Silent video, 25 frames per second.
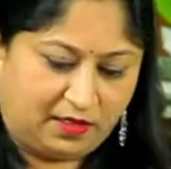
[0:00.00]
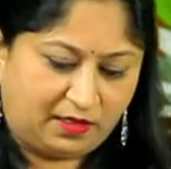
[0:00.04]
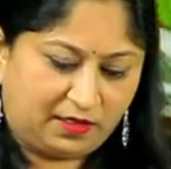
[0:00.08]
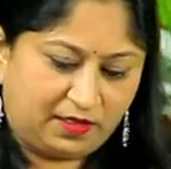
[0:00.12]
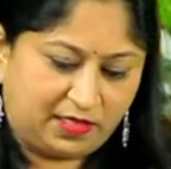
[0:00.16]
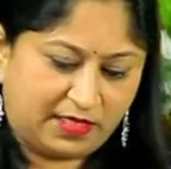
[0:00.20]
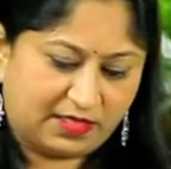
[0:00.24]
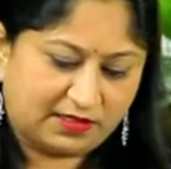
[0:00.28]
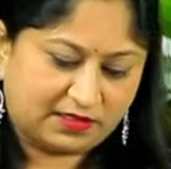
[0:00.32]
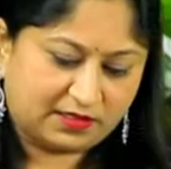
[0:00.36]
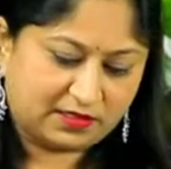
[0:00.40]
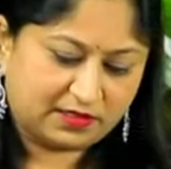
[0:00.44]

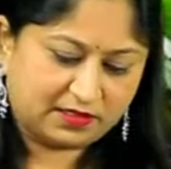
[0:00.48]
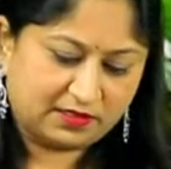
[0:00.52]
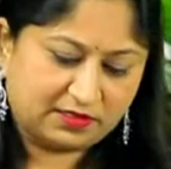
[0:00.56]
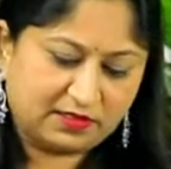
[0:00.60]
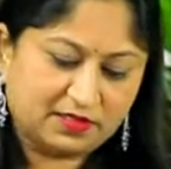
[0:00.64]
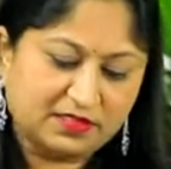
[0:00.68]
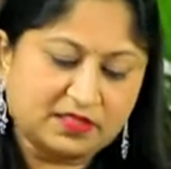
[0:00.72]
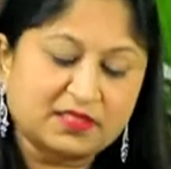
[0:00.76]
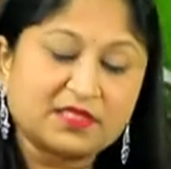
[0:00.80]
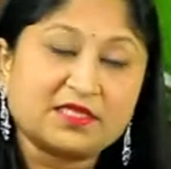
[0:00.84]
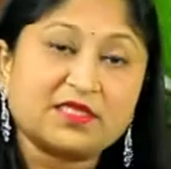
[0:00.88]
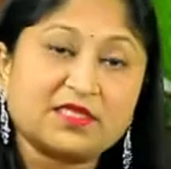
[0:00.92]
Yes,
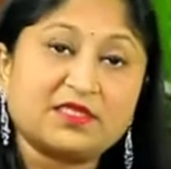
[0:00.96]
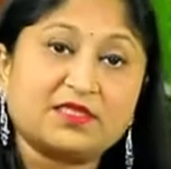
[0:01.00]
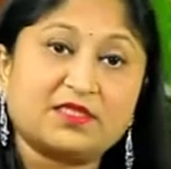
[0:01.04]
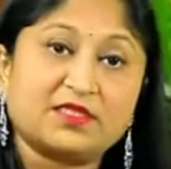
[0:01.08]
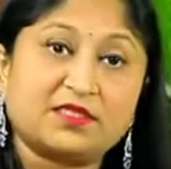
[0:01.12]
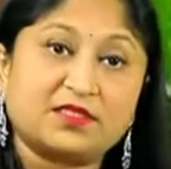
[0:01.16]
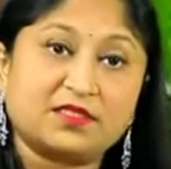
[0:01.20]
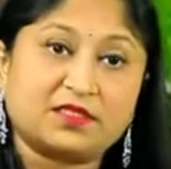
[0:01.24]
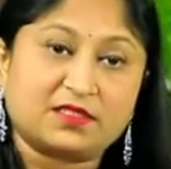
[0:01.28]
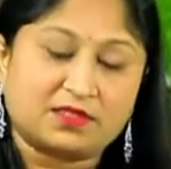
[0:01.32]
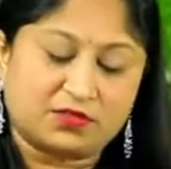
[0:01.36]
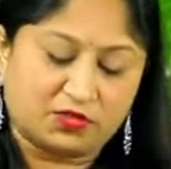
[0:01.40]
this
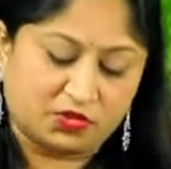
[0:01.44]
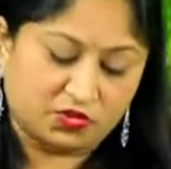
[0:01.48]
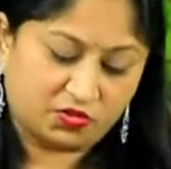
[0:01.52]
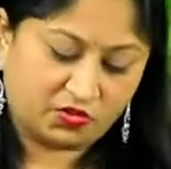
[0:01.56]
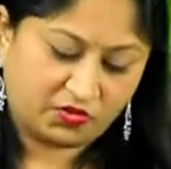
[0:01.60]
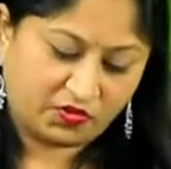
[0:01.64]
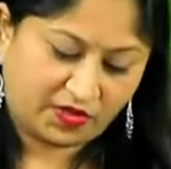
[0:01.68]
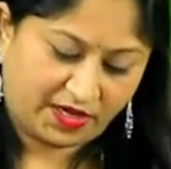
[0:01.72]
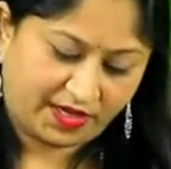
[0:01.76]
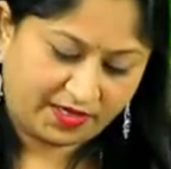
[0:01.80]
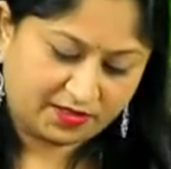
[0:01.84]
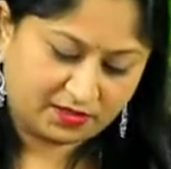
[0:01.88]
is
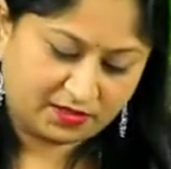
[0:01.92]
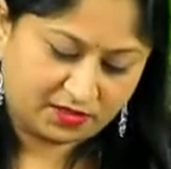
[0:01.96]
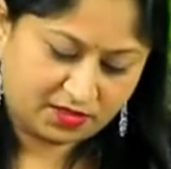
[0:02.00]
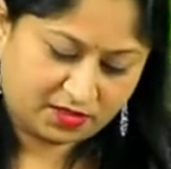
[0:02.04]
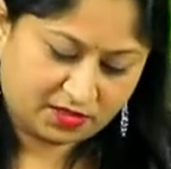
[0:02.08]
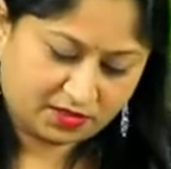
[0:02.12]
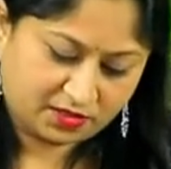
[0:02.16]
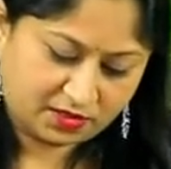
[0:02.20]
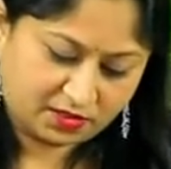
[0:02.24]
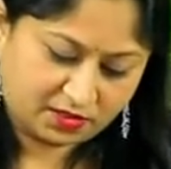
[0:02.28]
right